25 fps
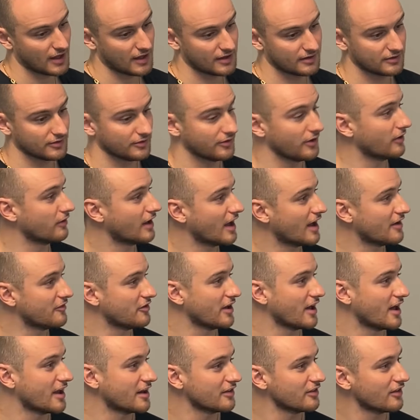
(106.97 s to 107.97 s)
don't know. I haven't
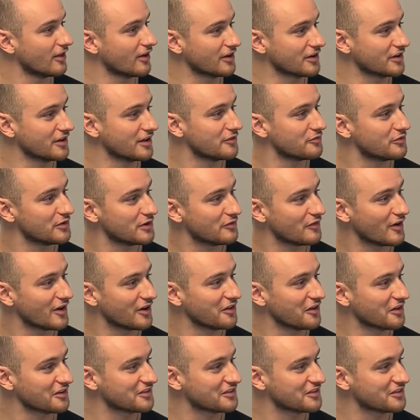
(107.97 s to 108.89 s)
had it long enough in a very long